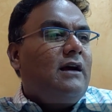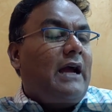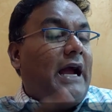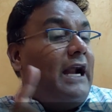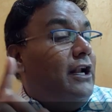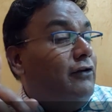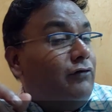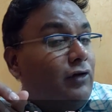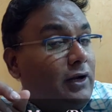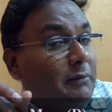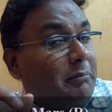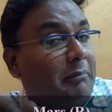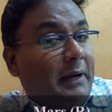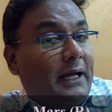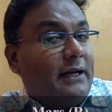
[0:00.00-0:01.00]
and if you're a
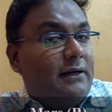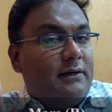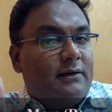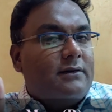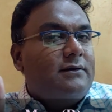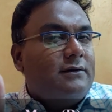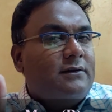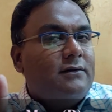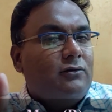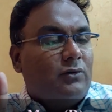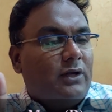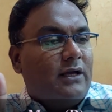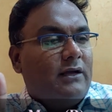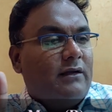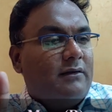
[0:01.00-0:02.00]
parent,
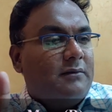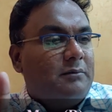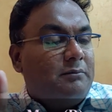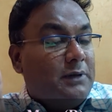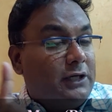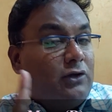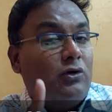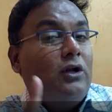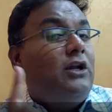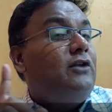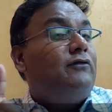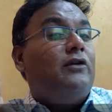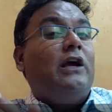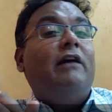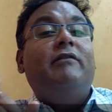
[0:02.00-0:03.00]
okay, particularly
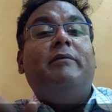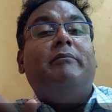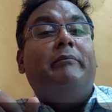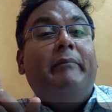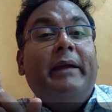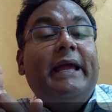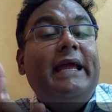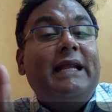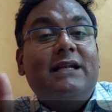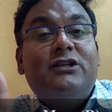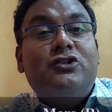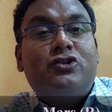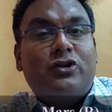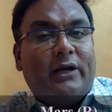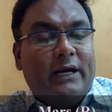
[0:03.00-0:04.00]
if you have a male
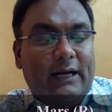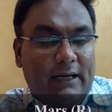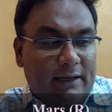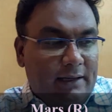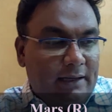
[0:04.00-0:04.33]
child,